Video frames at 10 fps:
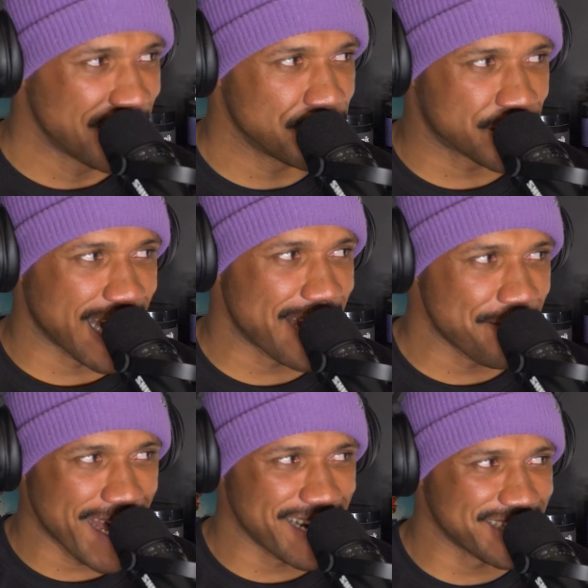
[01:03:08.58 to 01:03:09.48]
Are you shy
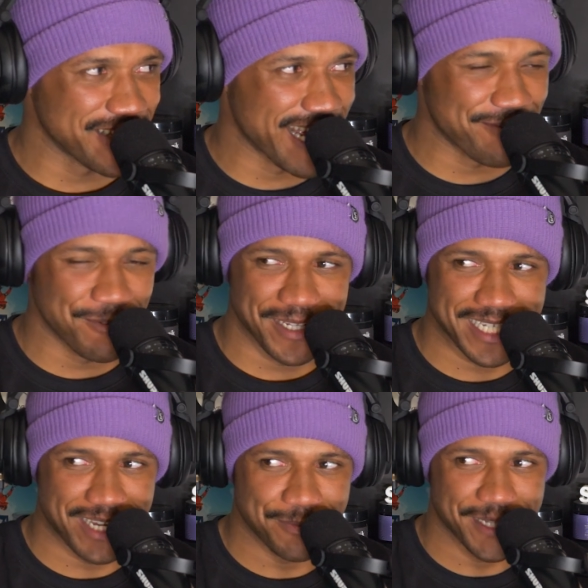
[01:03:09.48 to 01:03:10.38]
about it? Do they have to?
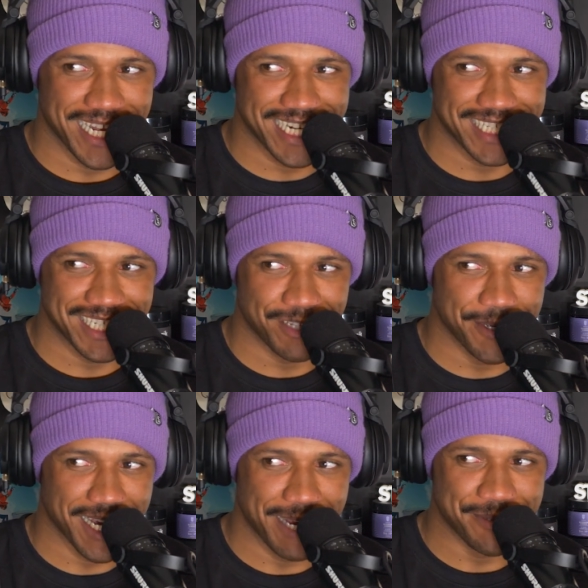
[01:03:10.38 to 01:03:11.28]
Does it have to be like? She have to
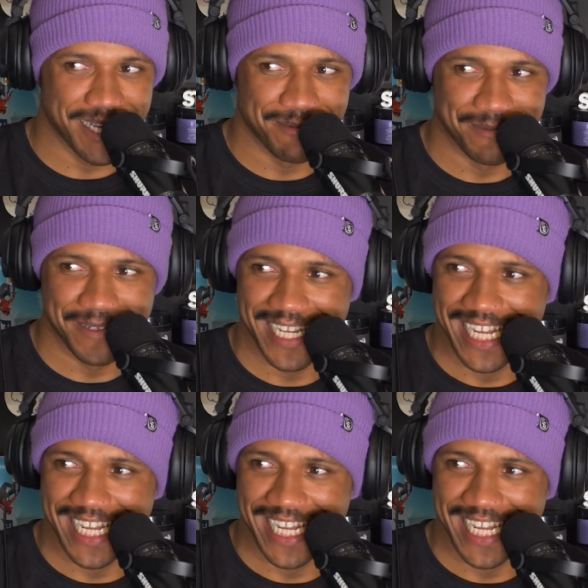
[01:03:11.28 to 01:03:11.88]
be hyped up?